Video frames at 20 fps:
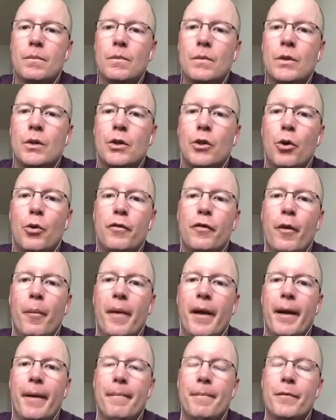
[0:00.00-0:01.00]
go from
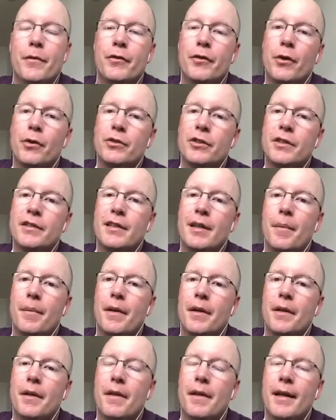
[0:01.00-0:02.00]
there. So just
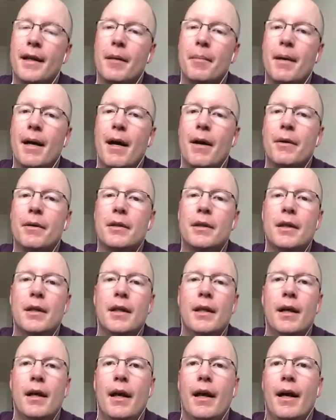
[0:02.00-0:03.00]
something to think about.
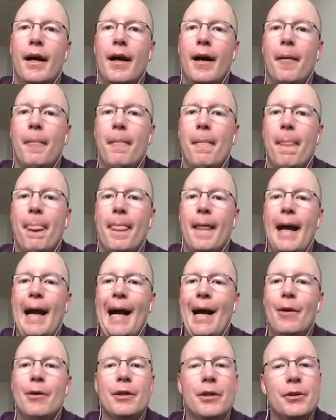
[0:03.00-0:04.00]

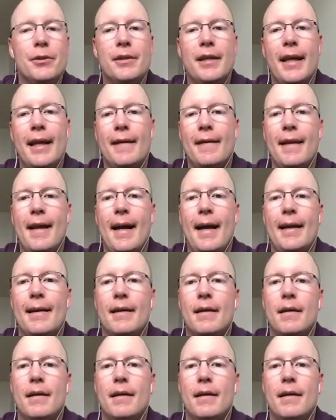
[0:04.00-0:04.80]
How do you take that